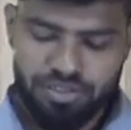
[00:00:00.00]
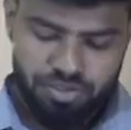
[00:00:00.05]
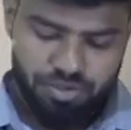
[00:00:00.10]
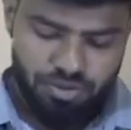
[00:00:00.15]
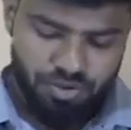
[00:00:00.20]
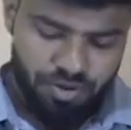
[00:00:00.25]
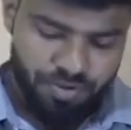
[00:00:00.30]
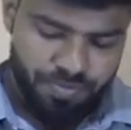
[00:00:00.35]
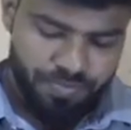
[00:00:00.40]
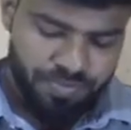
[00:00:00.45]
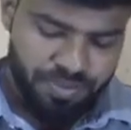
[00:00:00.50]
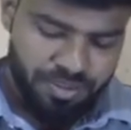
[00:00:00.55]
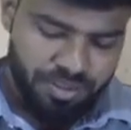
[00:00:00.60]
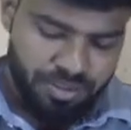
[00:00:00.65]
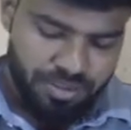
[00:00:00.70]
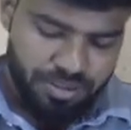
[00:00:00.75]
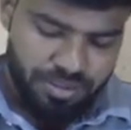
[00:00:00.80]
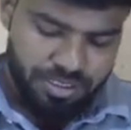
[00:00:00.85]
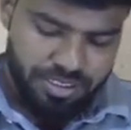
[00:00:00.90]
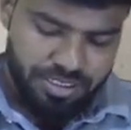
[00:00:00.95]
So,
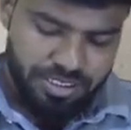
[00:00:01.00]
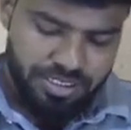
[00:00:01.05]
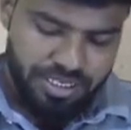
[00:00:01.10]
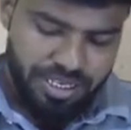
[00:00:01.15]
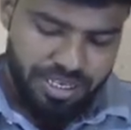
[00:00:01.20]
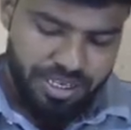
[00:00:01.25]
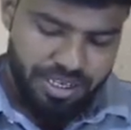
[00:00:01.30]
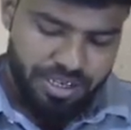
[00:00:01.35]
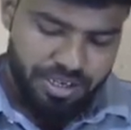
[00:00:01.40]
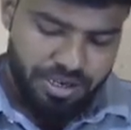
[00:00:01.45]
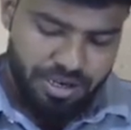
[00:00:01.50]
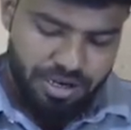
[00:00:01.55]
this is a